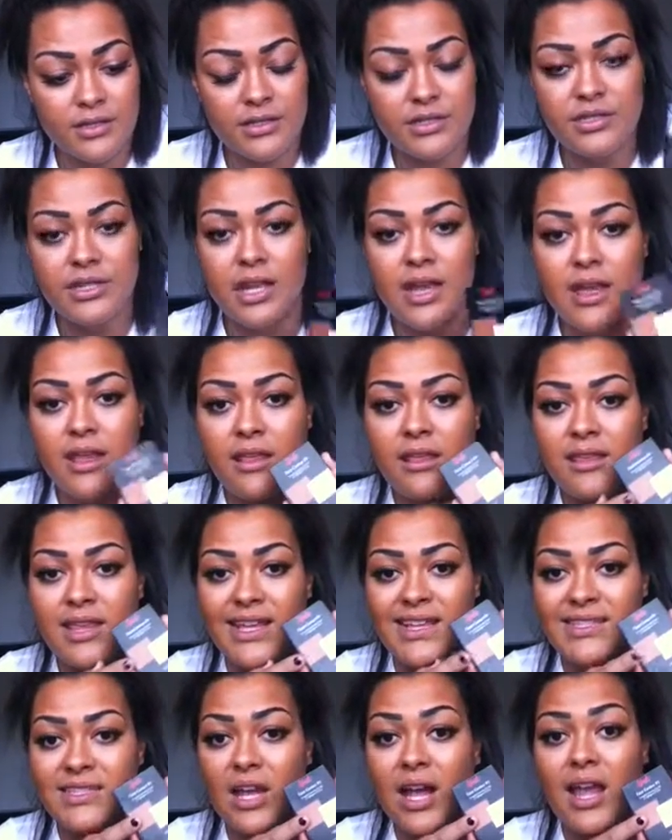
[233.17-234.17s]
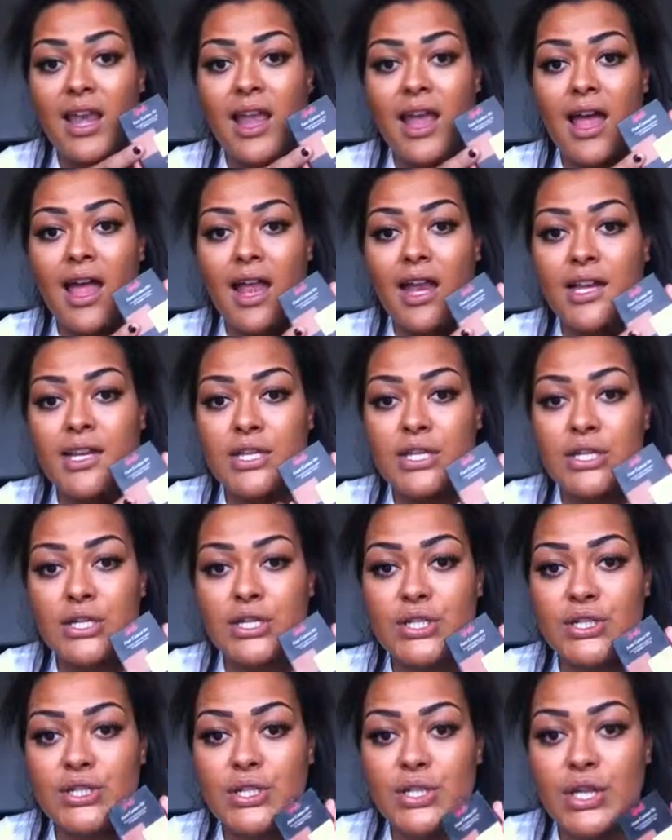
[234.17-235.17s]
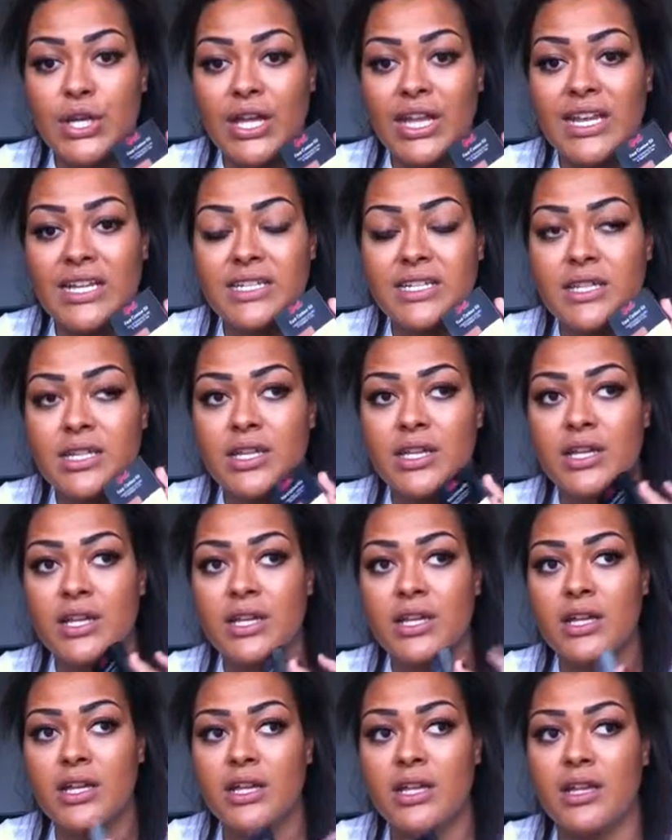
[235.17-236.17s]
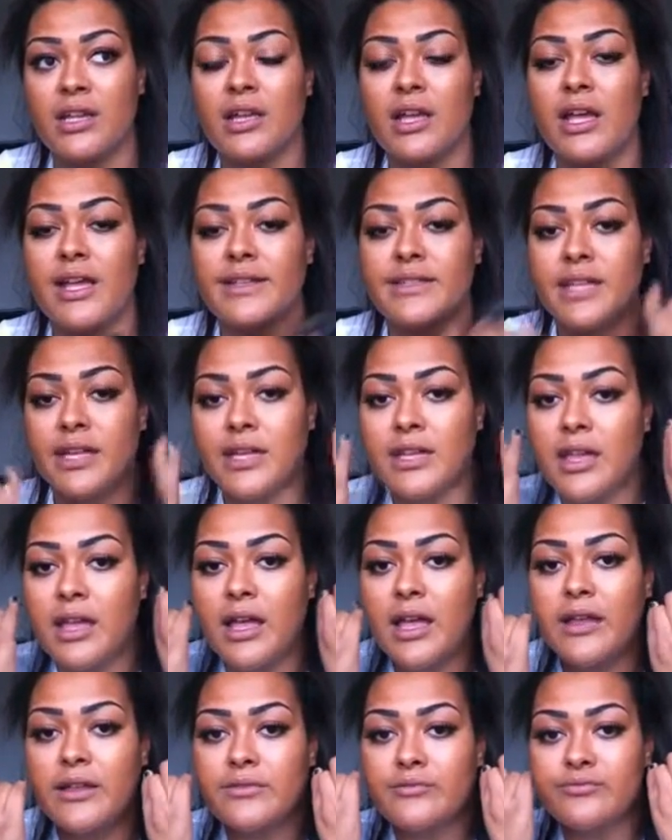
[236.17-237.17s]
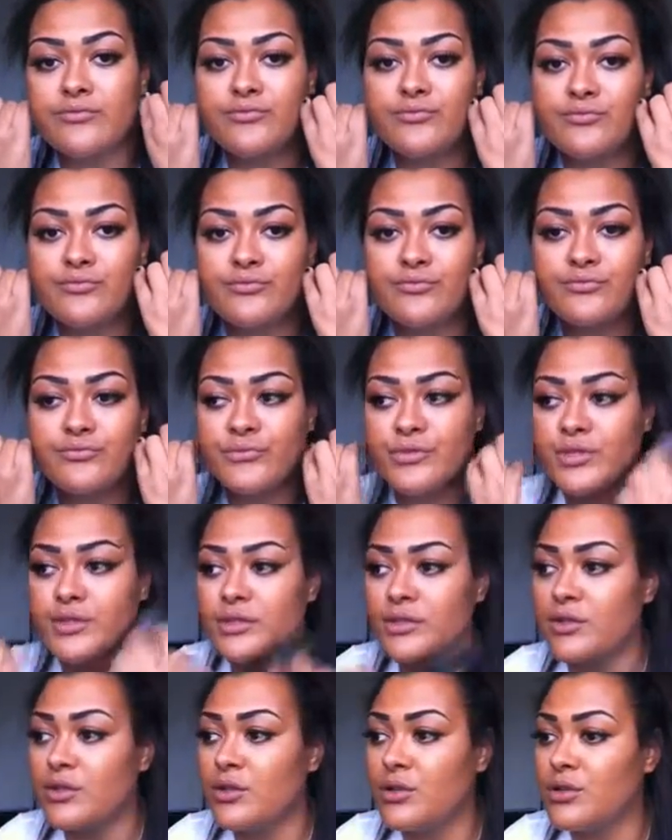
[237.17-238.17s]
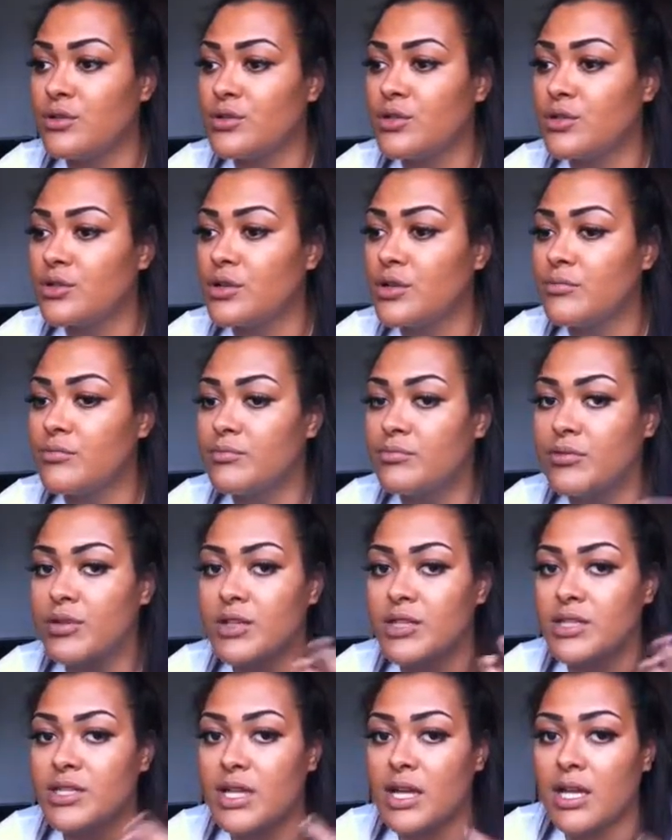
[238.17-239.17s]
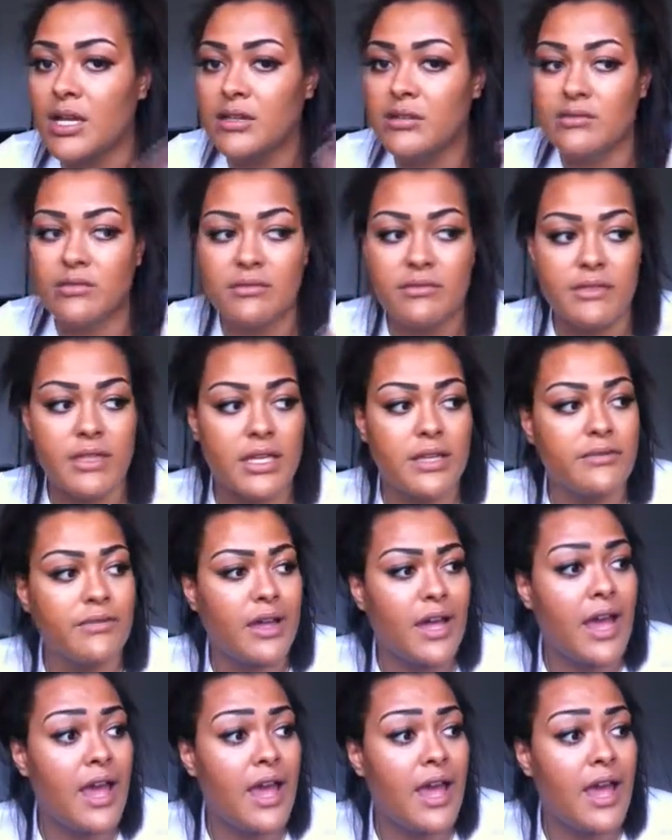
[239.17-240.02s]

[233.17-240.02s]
So this colour looks good as like a contour bronzer sort of thing for